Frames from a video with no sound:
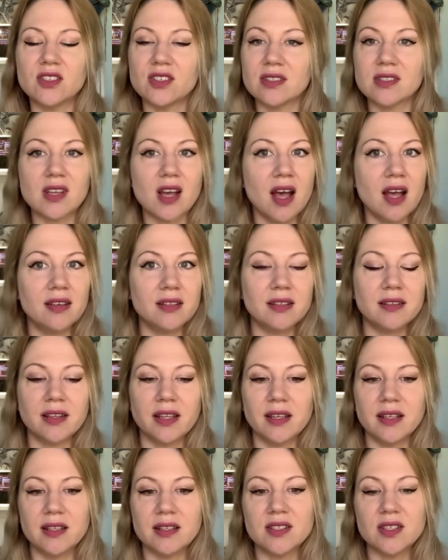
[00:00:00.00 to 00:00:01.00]
just cotton and
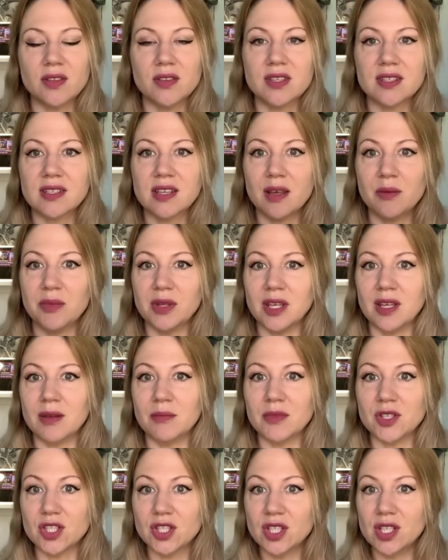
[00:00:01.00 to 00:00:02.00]
linen, so this can be
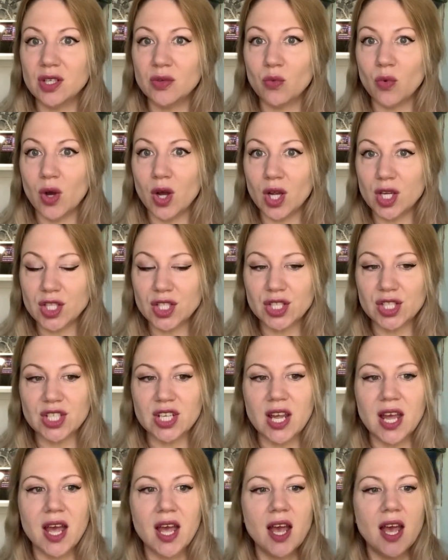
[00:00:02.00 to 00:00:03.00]
machine washed
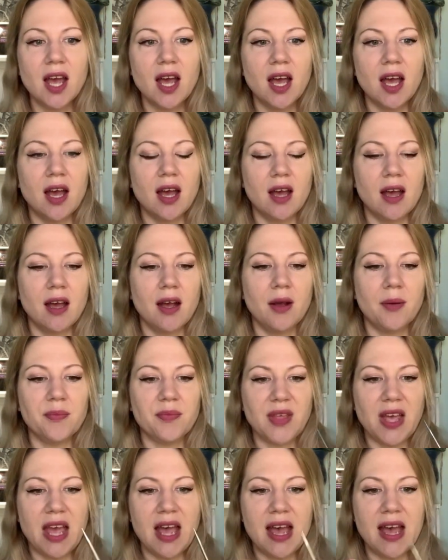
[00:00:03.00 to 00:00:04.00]

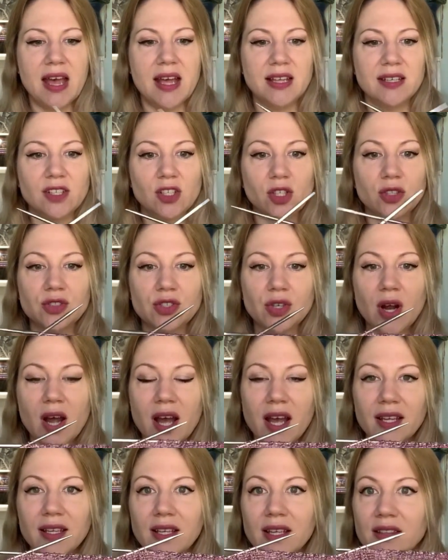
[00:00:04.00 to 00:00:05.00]
and
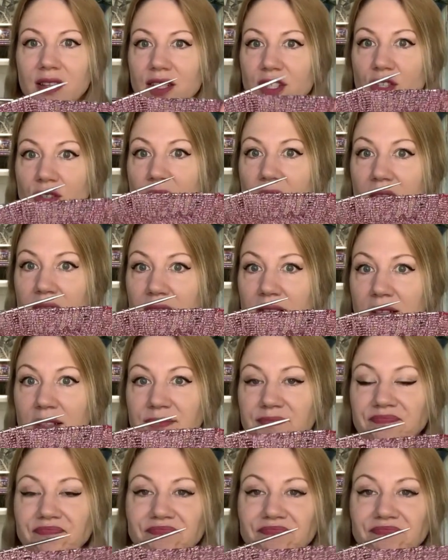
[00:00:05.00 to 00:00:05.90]
dried in the dryer.